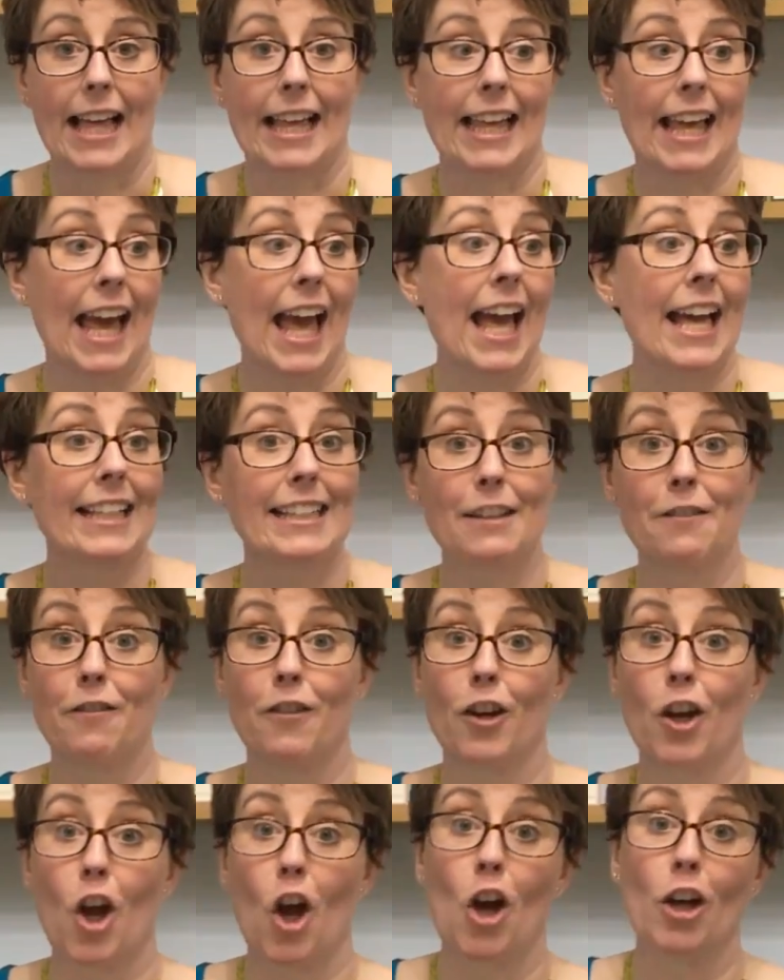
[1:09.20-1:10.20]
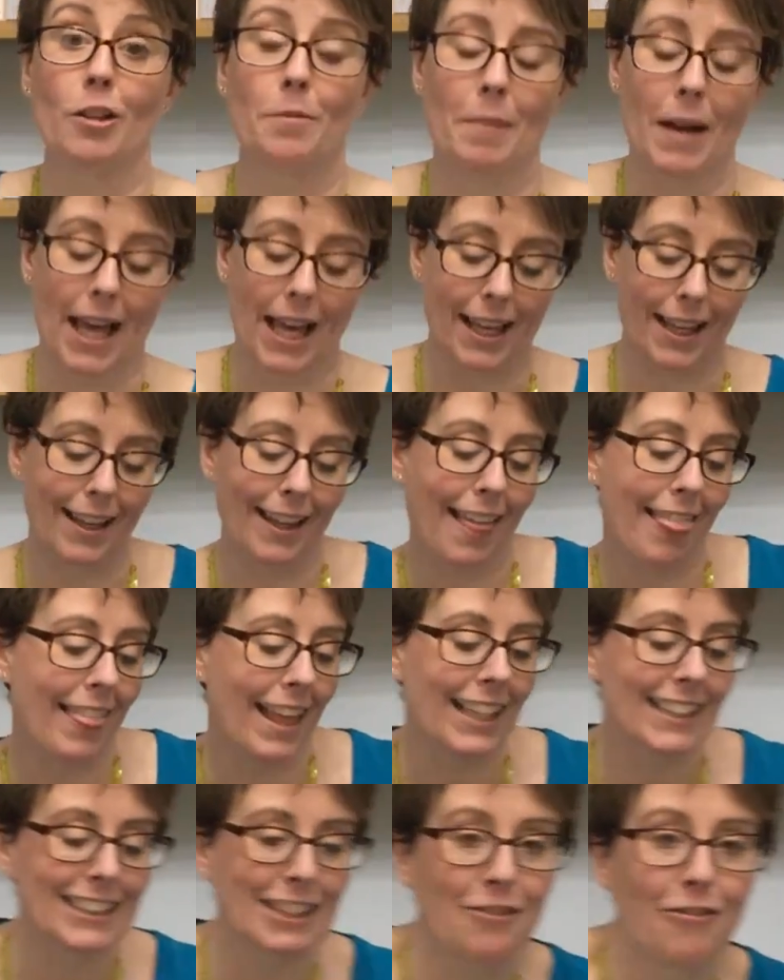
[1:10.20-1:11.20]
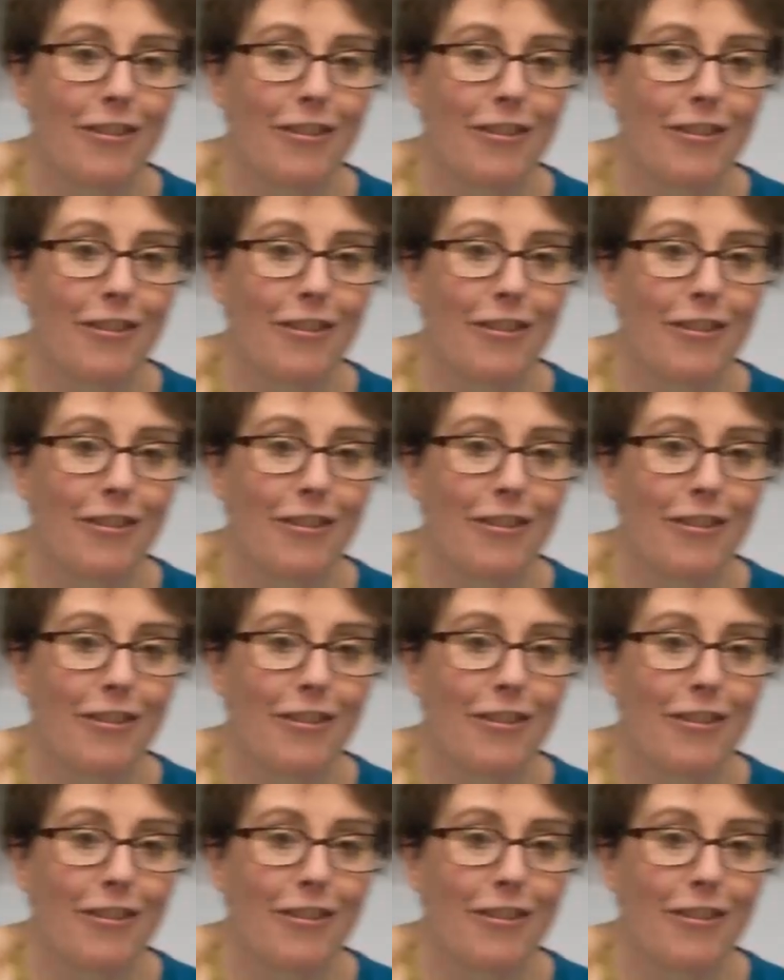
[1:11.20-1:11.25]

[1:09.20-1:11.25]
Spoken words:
get a different card blank. That's